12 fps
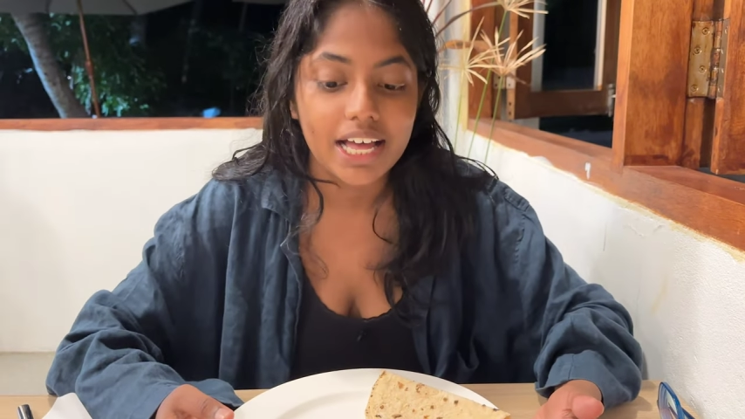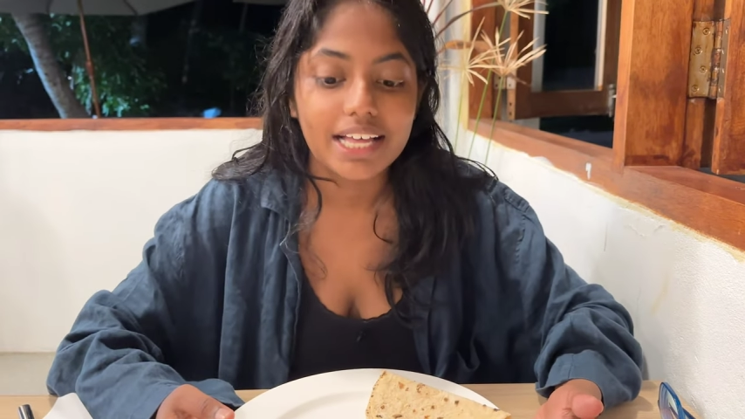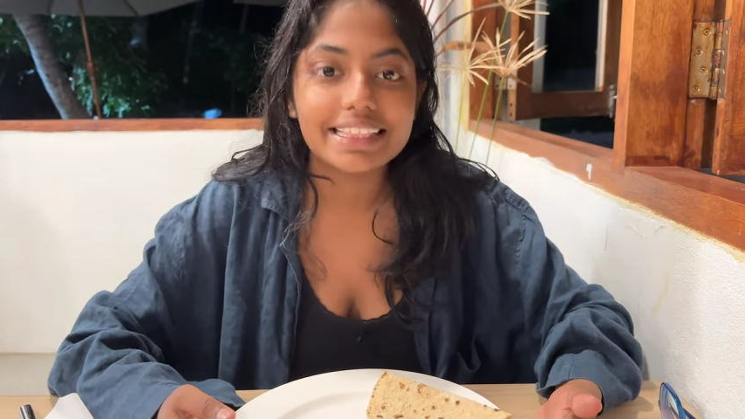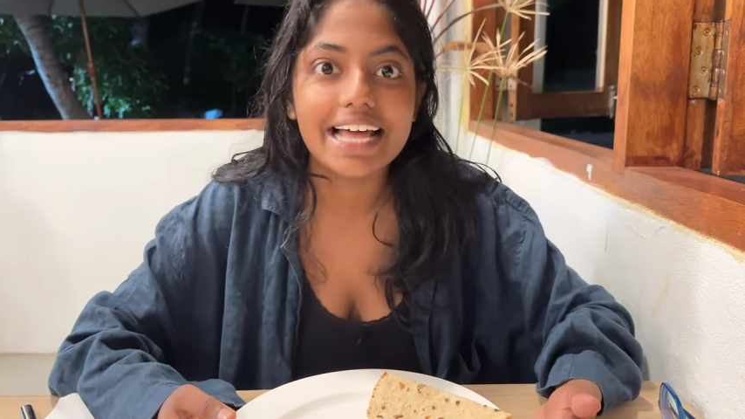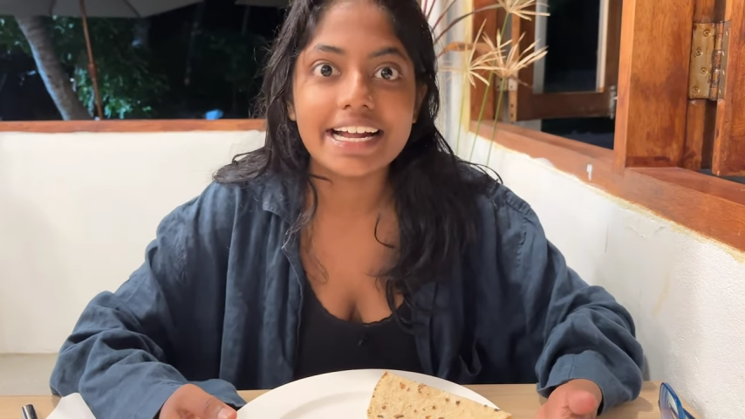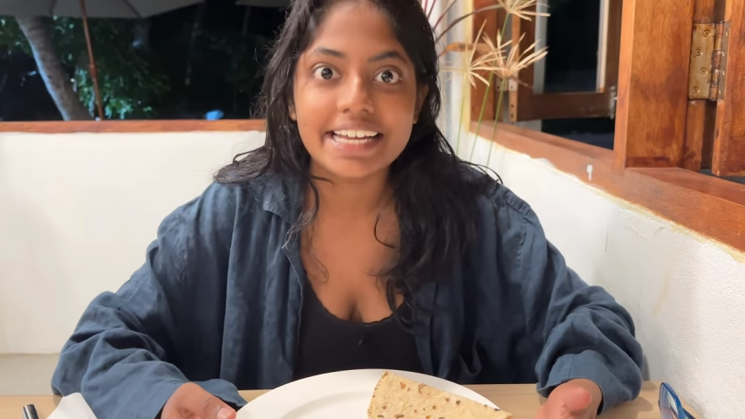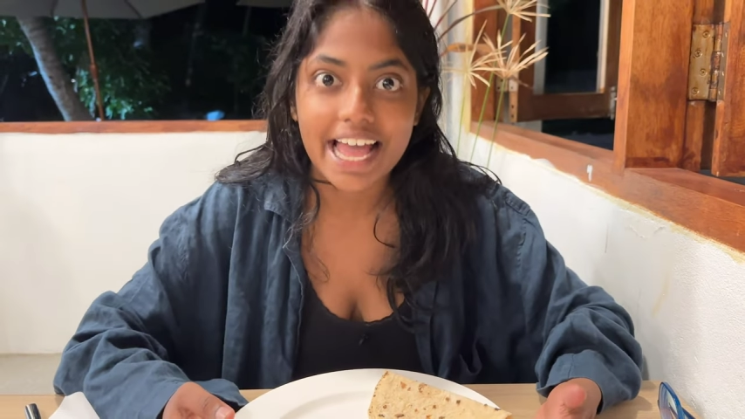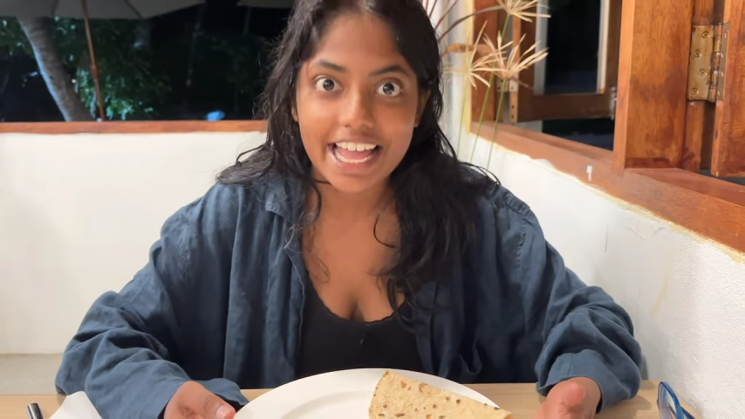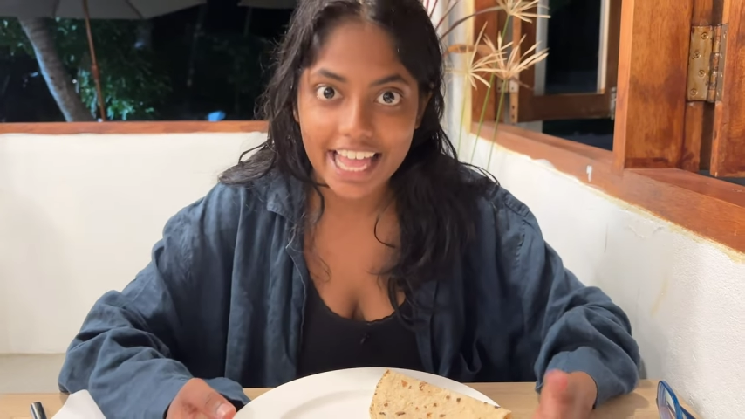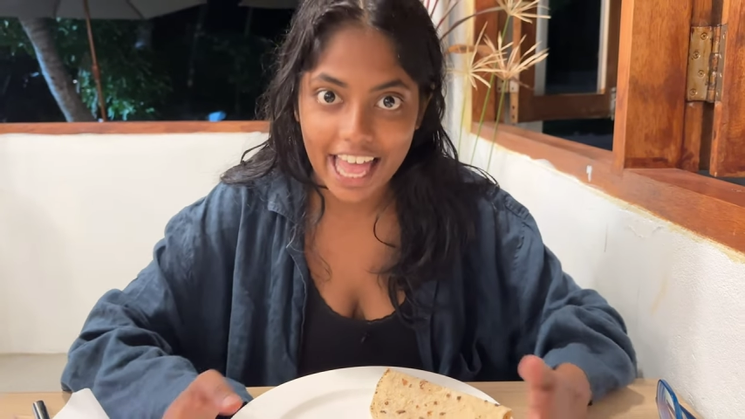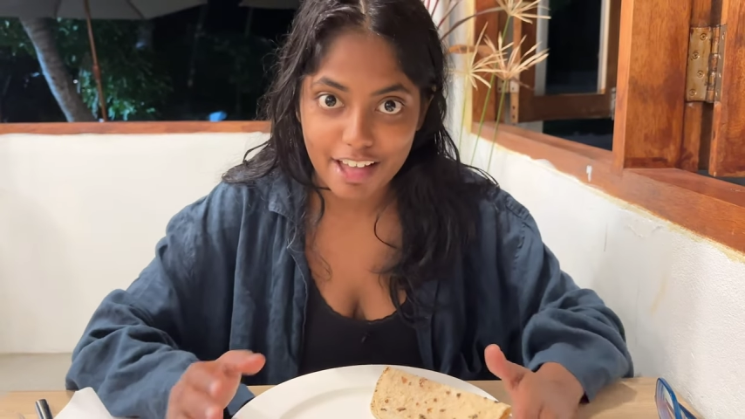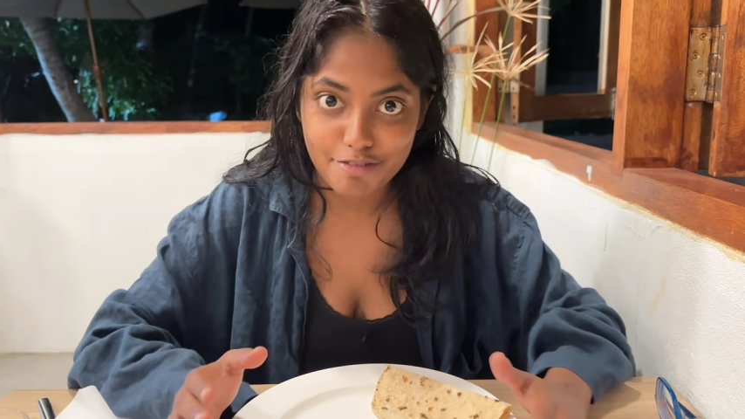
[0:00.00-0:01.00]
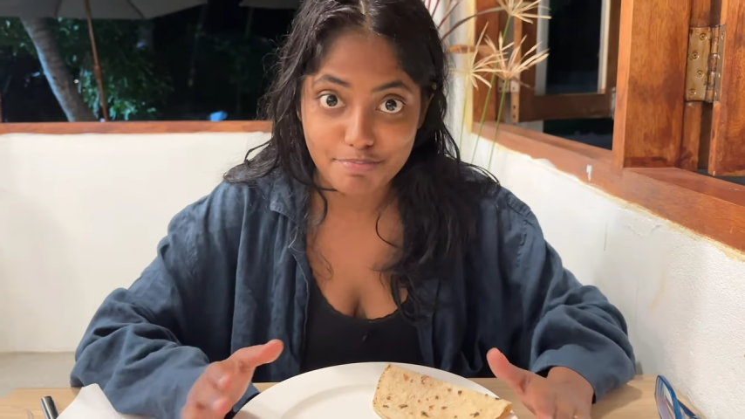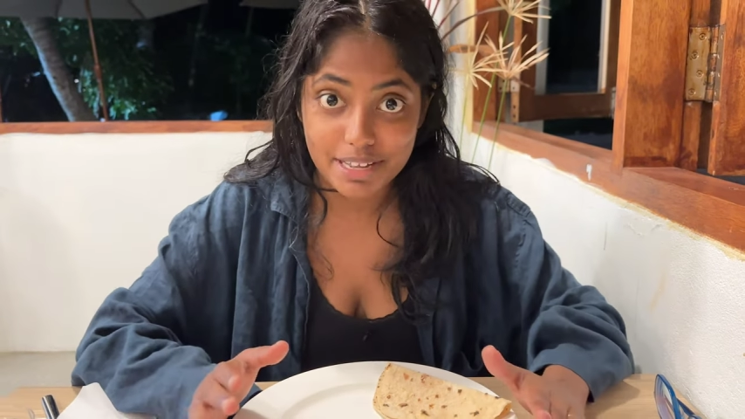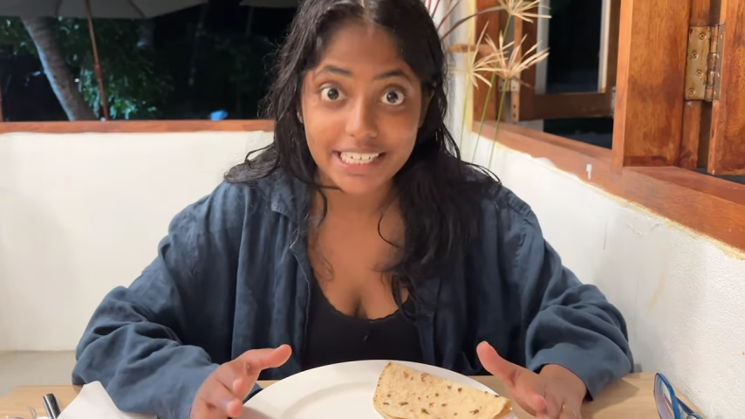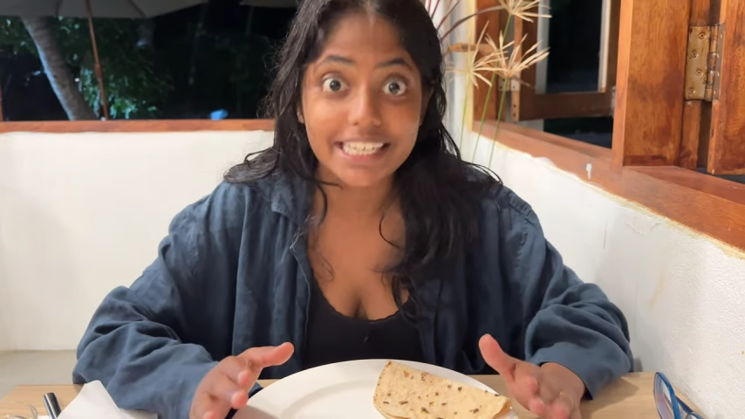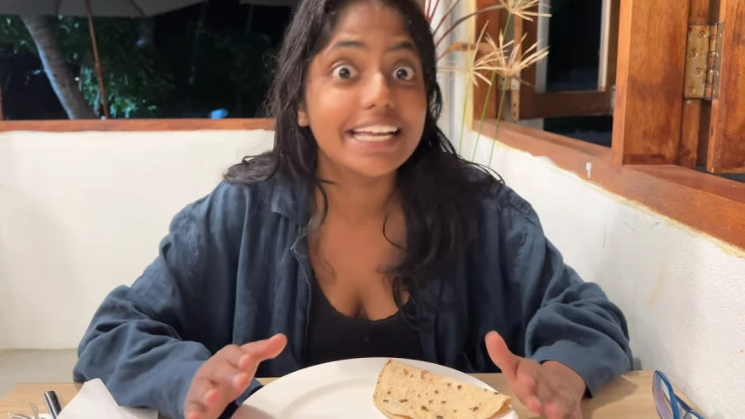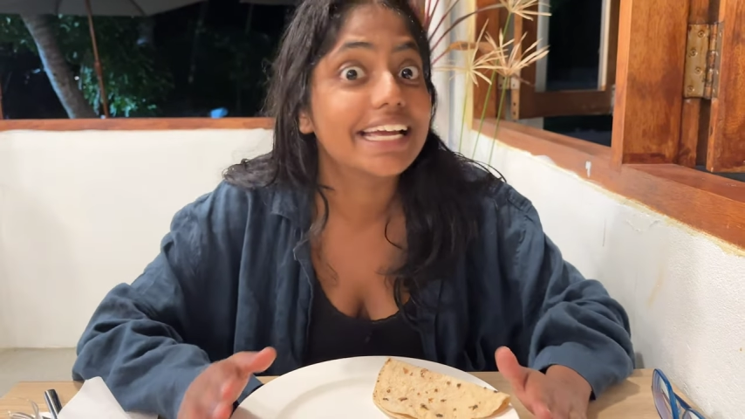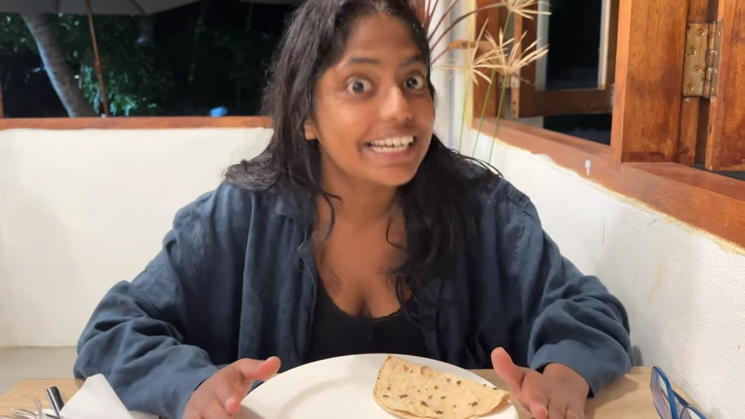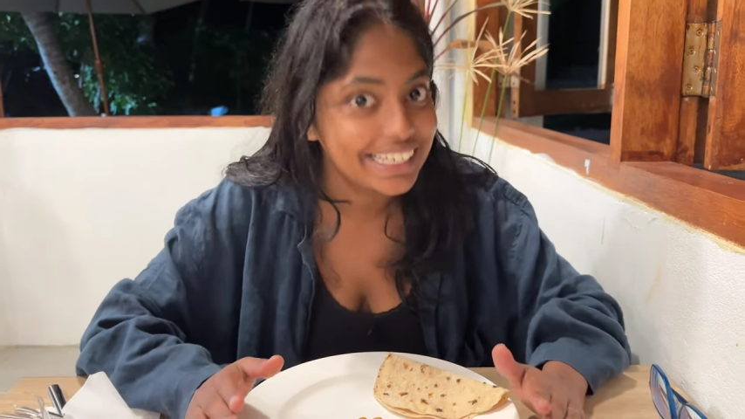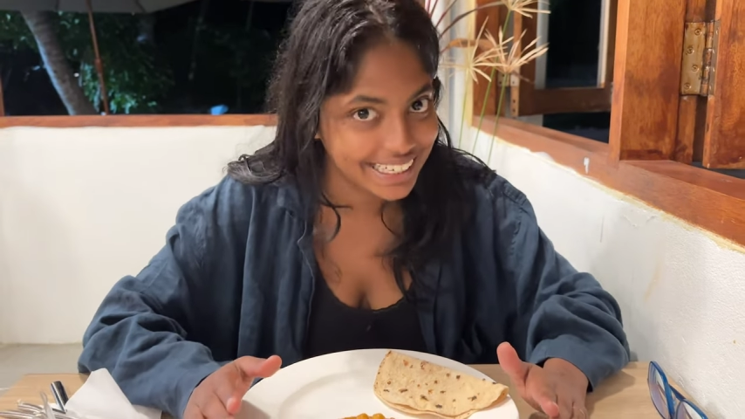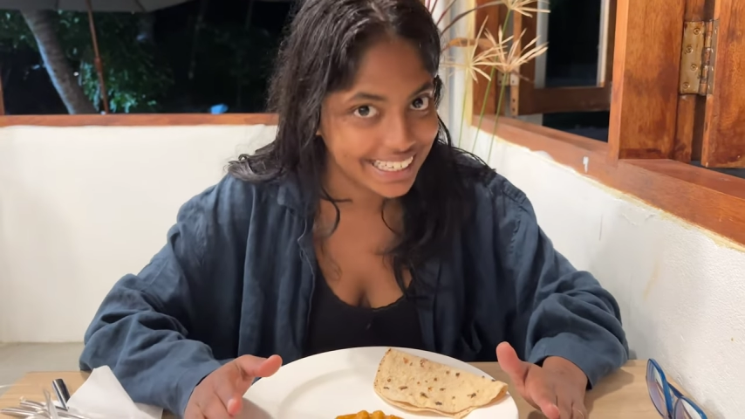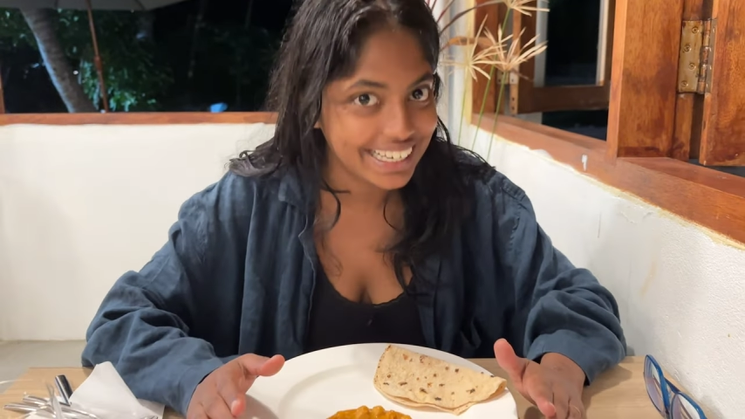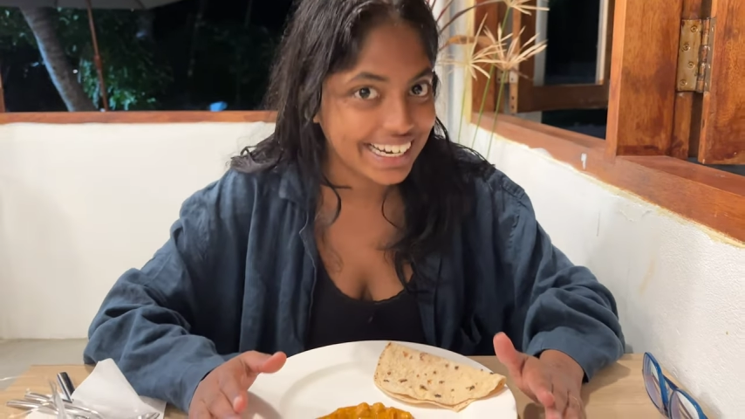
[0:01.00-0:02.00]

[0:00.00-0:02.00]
that I have been eating,